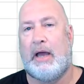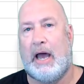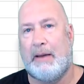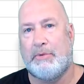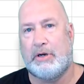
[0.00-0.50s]

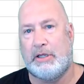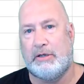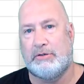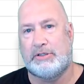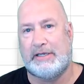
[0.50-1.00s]
I'm going to
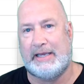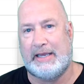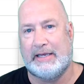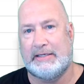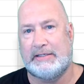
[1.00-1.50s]
use the
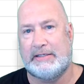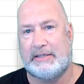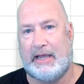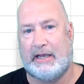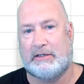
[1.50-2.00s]
is
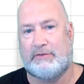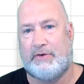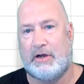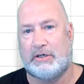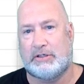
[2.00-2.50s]
text
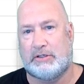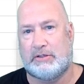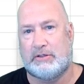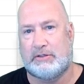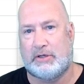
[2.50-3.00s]
function.
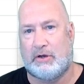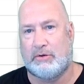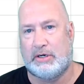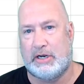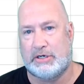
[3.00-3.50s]
So
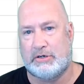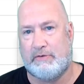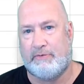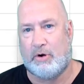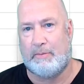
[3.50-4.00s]
conditional
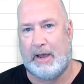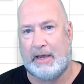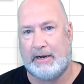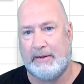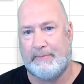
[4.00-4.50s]

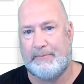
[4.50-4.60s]
formatting.